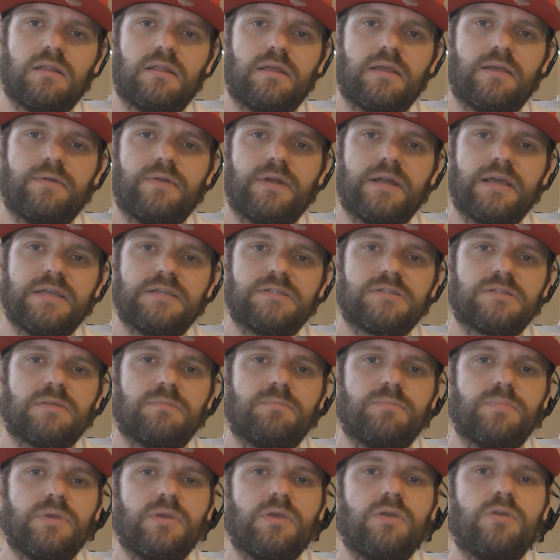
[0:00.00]
There it is,
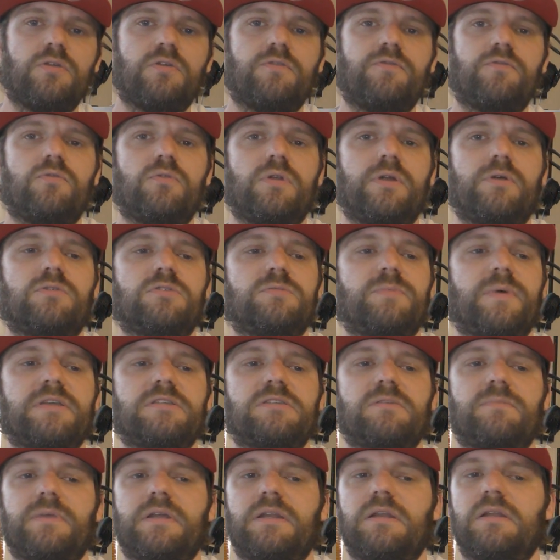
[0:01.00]
beautiful little
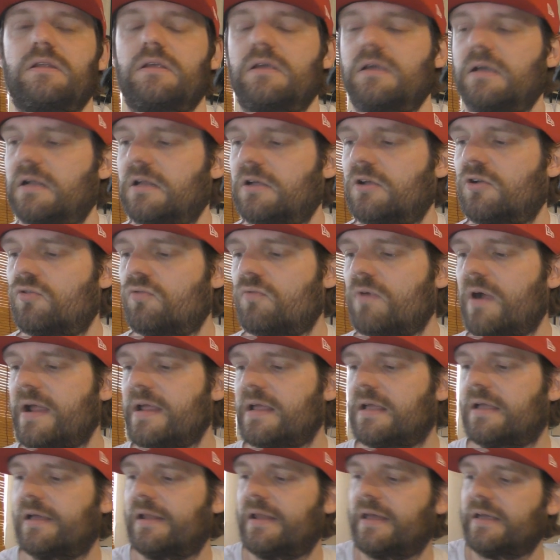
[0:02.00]
specimen and a
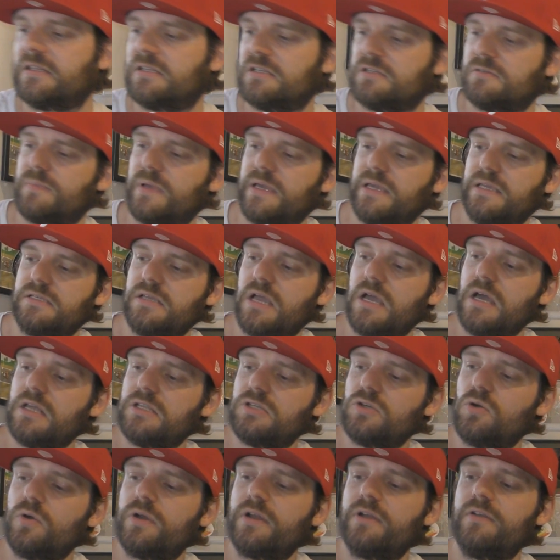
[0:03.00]
great collector's piece.
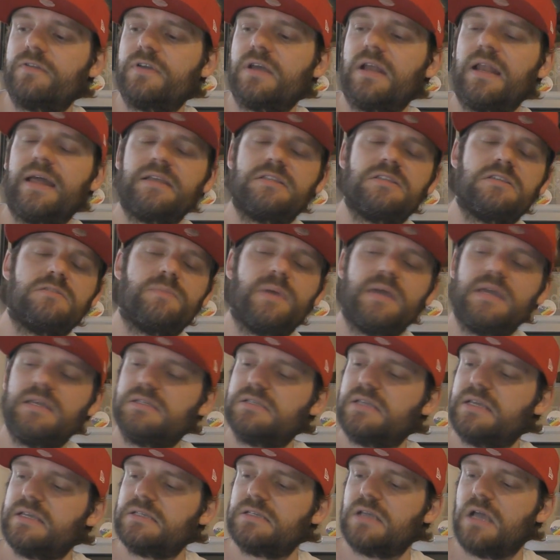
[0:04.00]
Talking of collector's
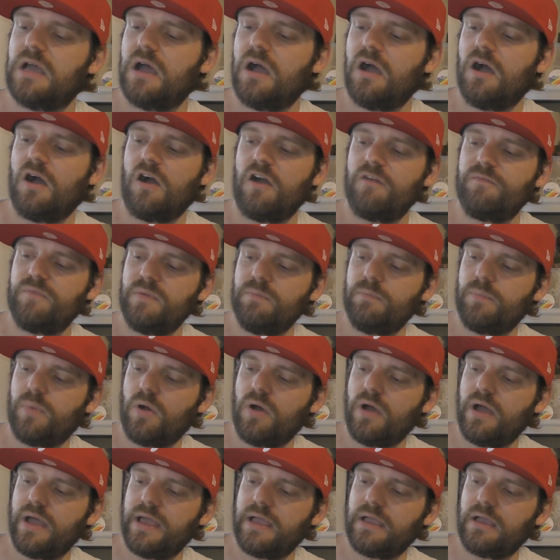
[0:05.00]
pieces, I've been
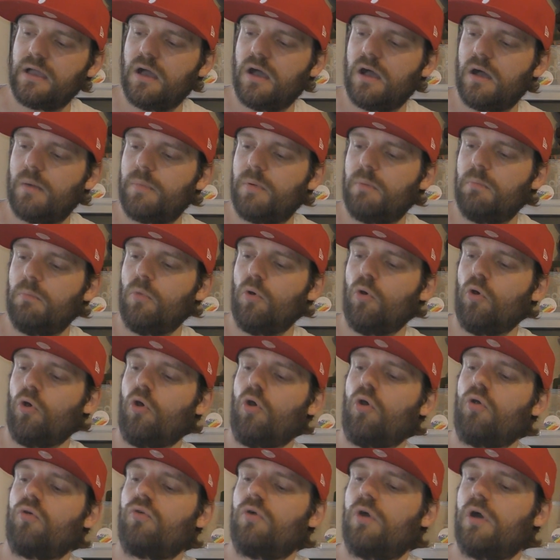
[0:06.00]
buying up
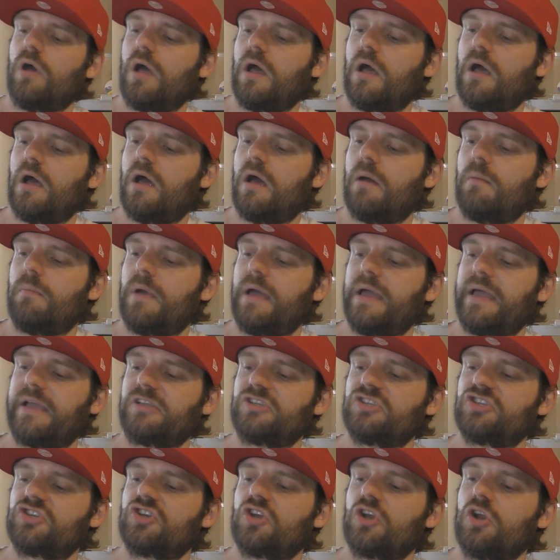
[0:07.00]
more
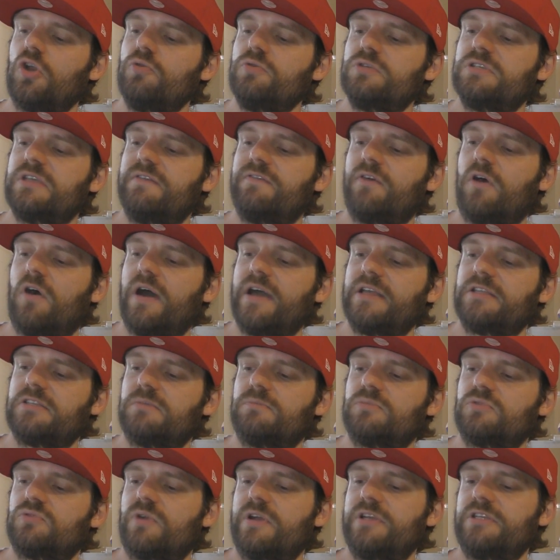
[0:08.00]
exclusive
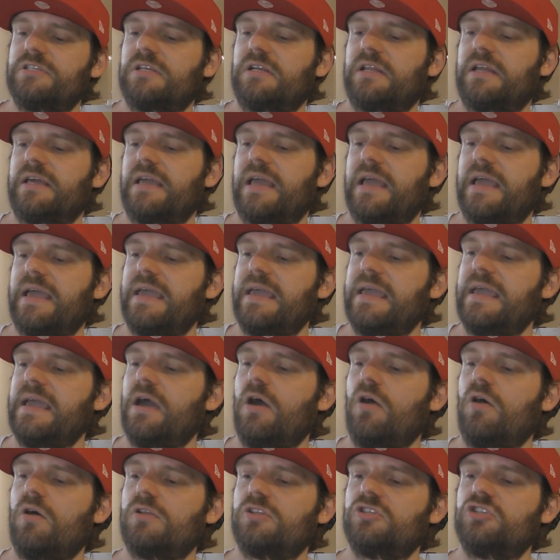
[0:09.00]
items recently.
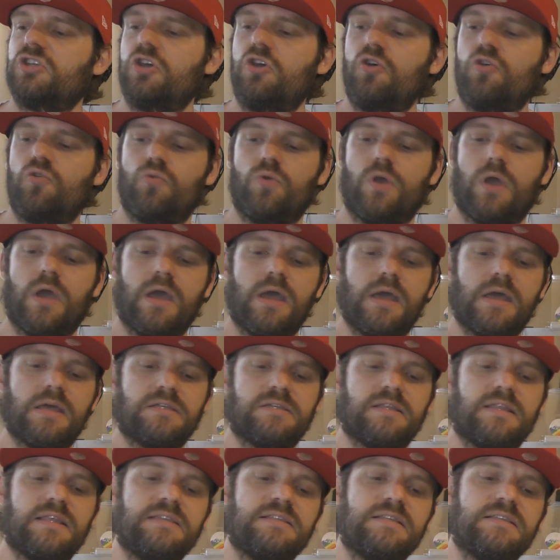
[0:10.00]
Here are two.
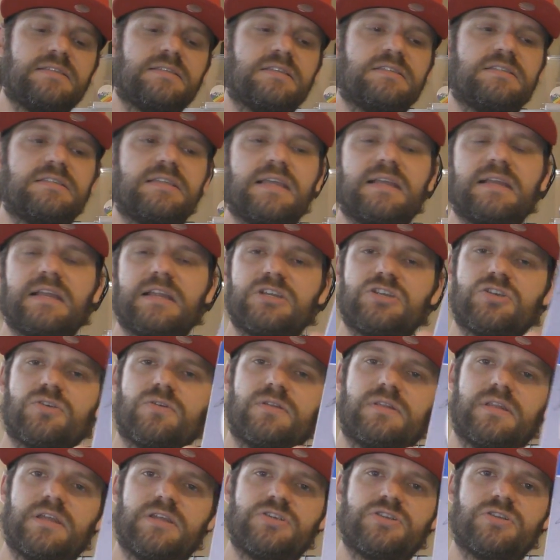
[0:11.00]
So this is a
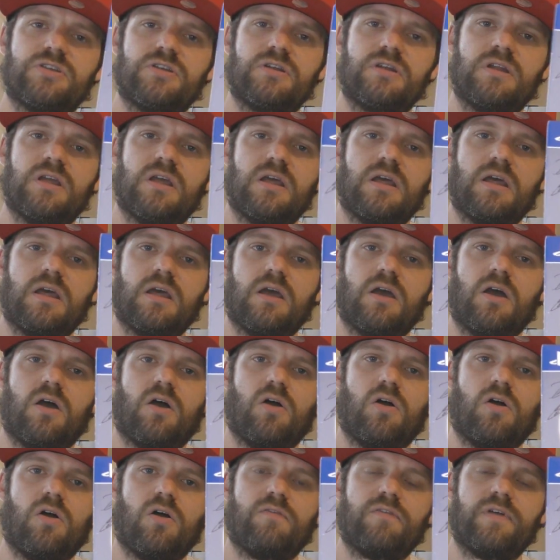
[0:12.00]
signature edition
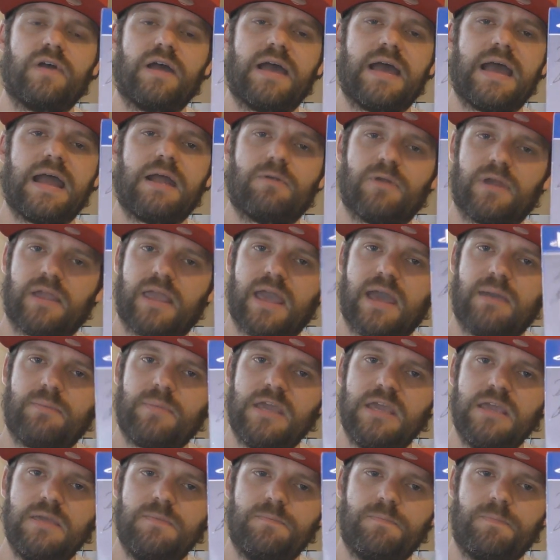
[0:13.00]
of
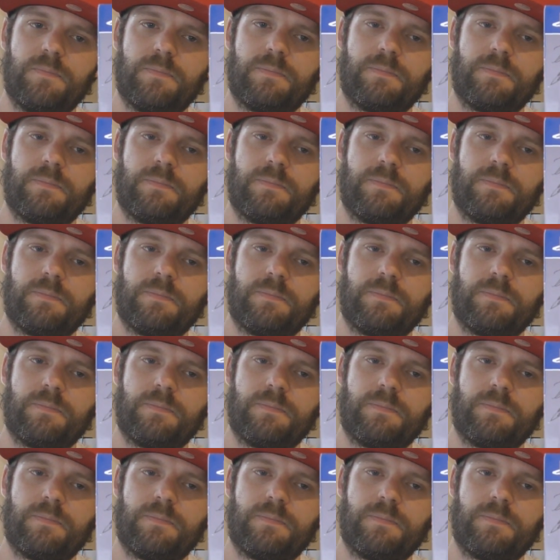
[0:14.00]
Origami.